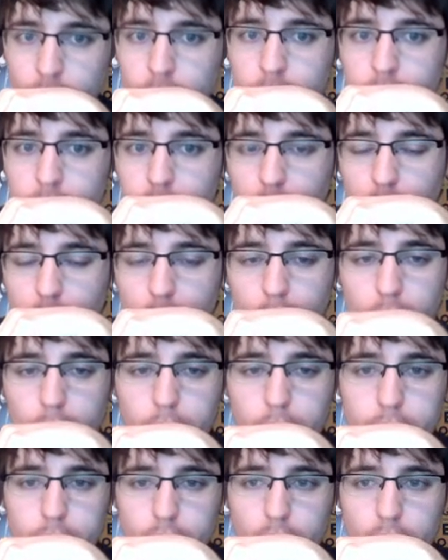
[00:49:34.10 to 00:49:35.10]
Oh,
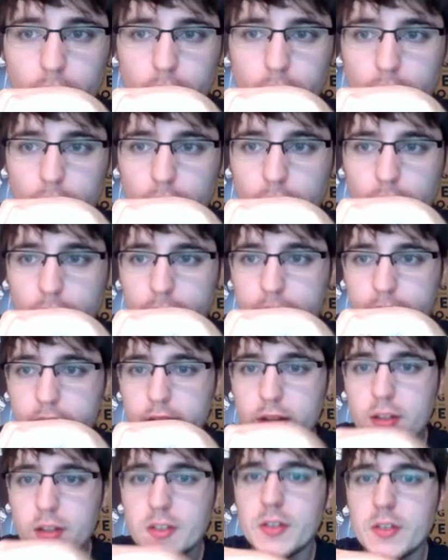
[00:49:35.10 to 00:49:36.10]
so this is
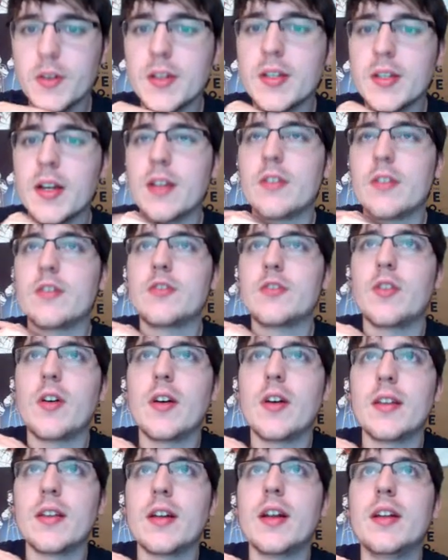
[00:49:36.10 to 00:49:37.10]
also another
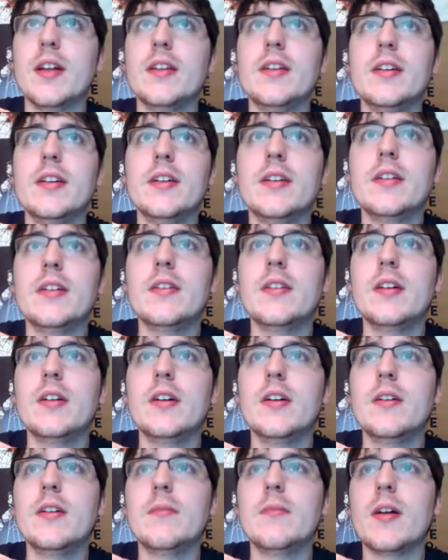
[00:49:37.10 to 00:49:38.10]
drawing that I did.
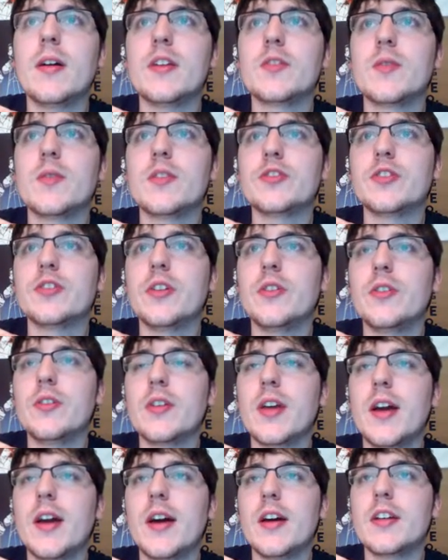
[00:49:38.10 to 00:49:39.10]
Might as well show you
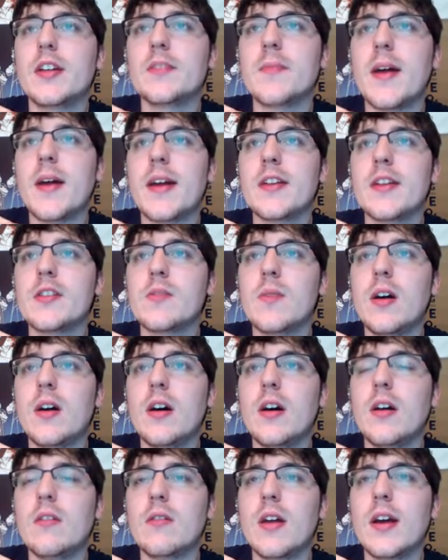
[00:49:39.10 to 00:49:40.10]
guys. Might as
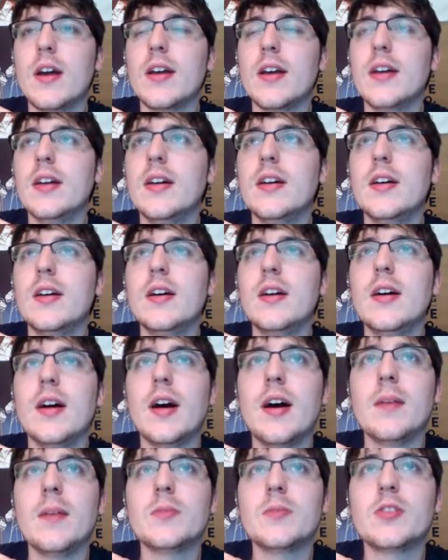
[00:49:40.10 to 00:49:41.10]
well, right?
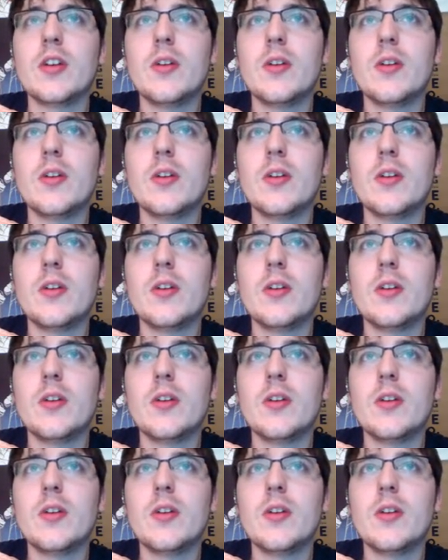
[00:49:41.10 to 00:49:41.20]
So we